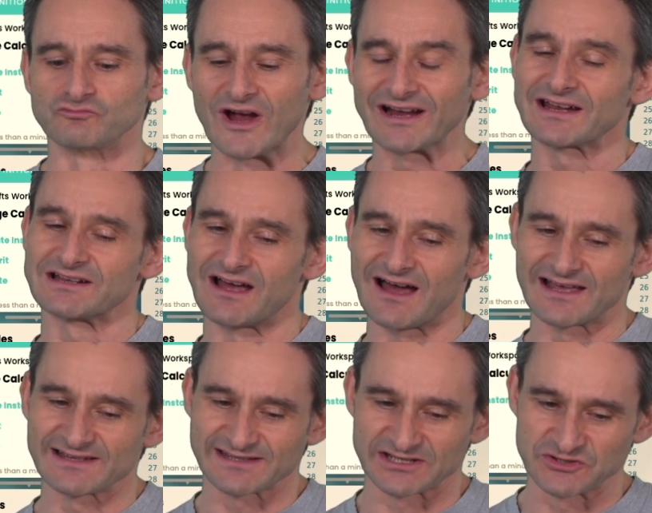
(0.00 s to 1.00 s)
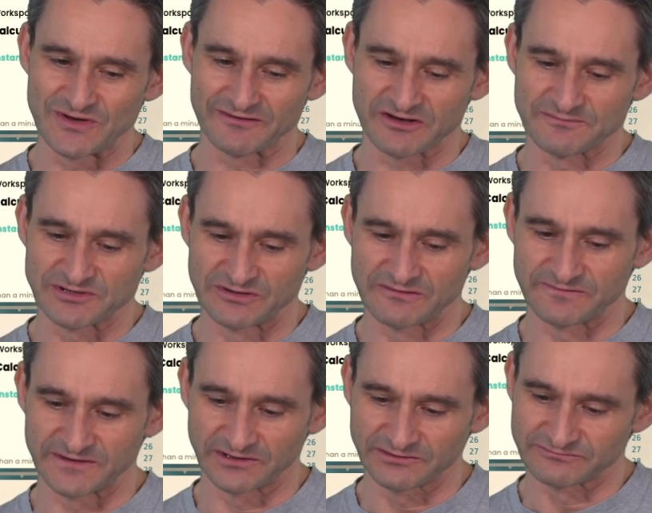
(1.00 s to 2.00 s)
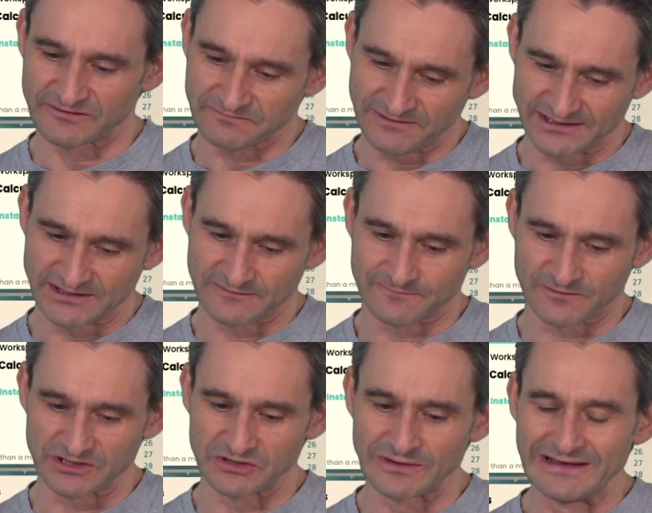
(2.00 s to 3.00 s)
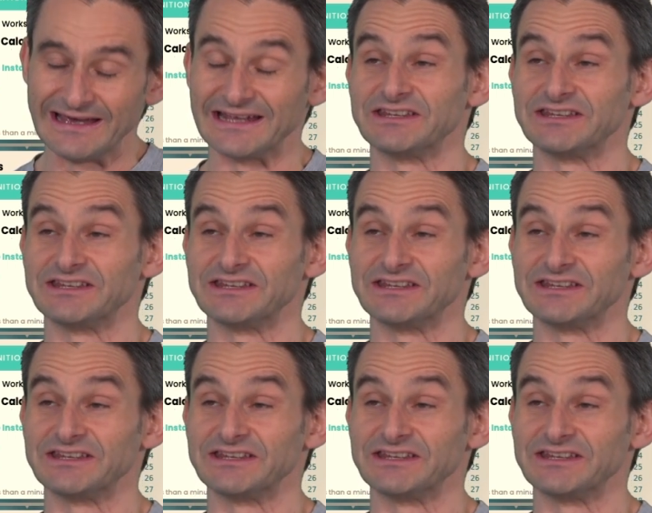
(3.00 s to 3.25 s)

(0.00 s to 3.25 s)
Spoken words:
recognize that you have a computed field and reflect it for you. It